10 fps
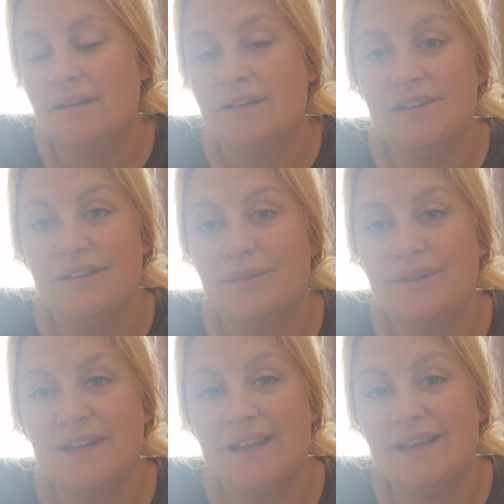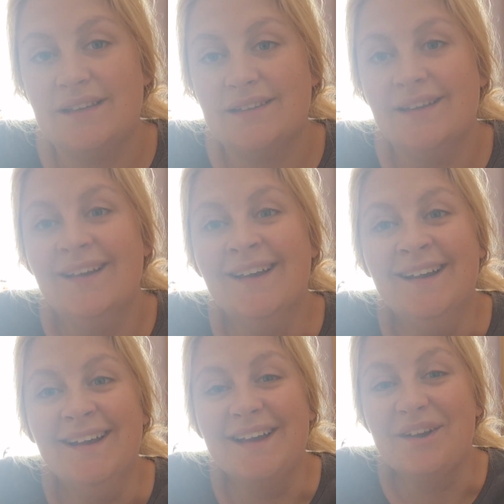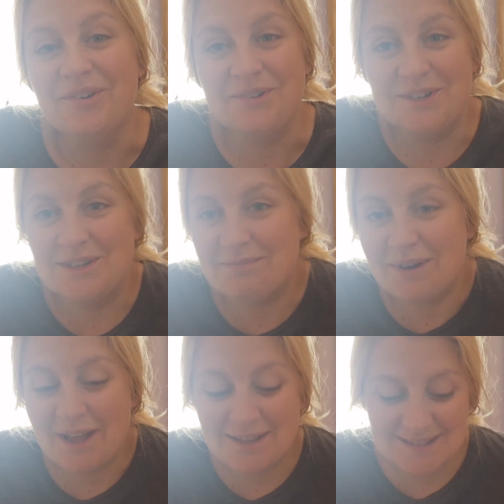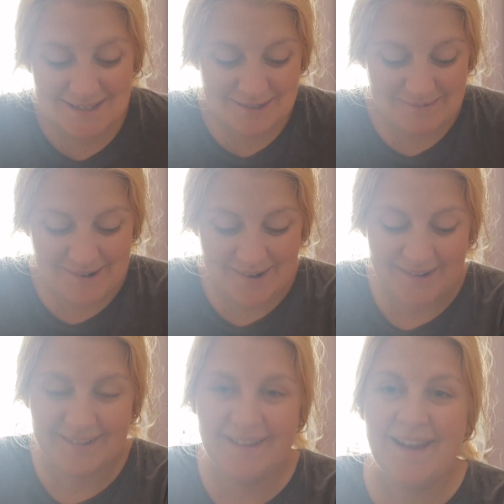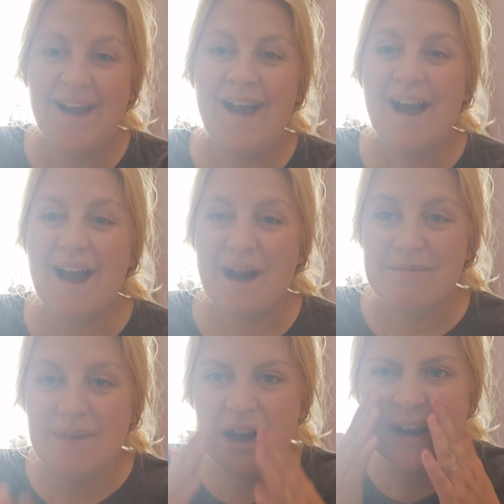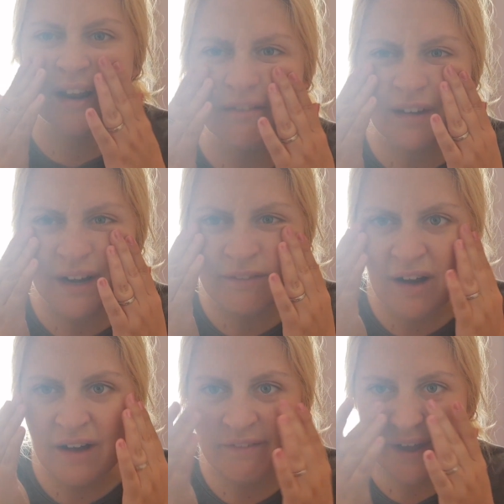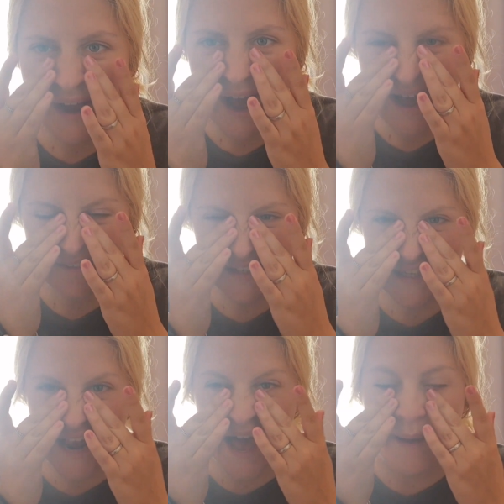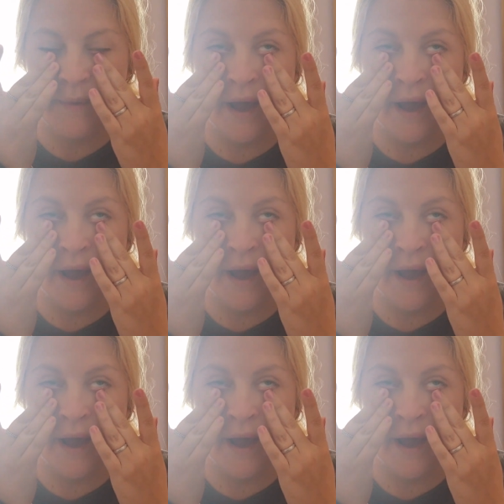don't know what day it is. It all just blurs into one. I look really rough, like I haven't slept.